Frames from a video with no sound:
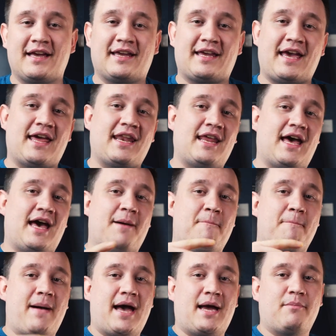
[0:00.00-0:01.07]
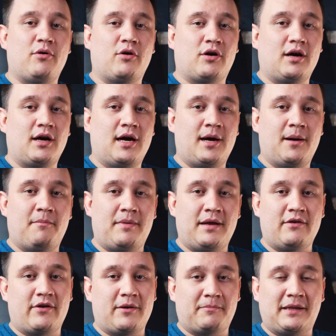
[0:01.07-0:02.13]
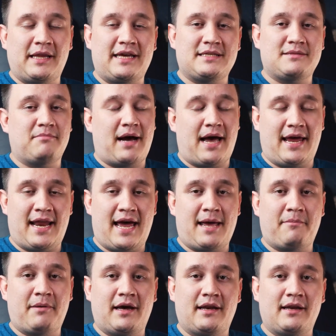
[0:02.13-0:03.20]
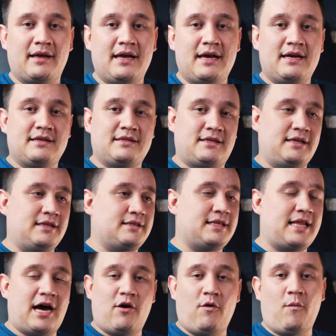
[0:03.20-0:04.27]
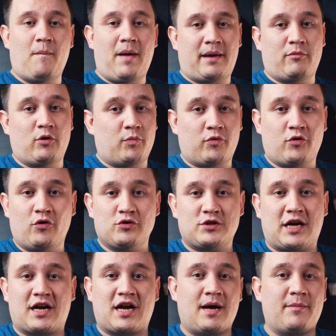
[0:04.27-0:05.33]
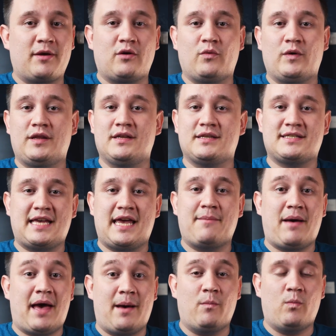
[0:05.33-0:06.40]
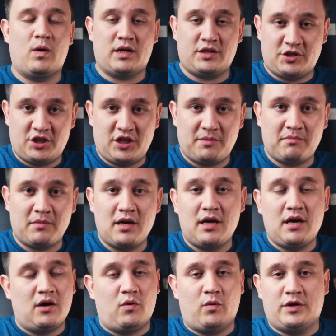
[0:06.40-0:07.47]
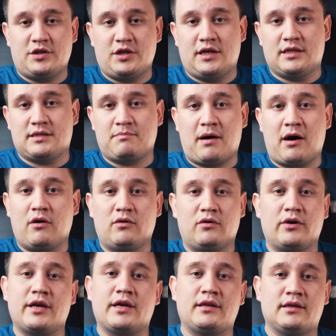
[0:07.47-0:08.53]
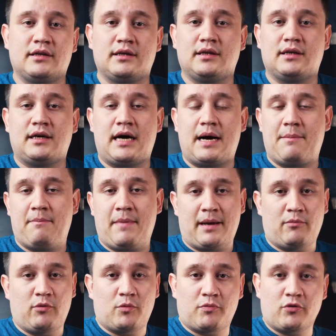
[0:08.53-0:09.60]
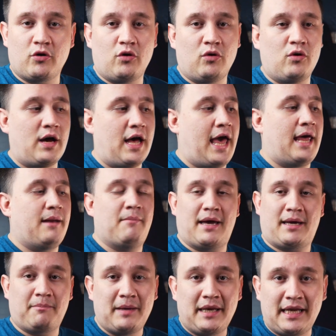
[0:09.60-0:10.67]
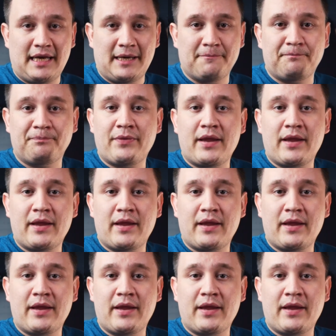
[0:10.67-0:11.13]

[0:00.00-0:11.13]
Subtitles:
Can a MacBook be replaced by an iPad? Since now MacBook Pros are coming with the same M1 chip, which is powering the MacBook Pro and Mac Mini.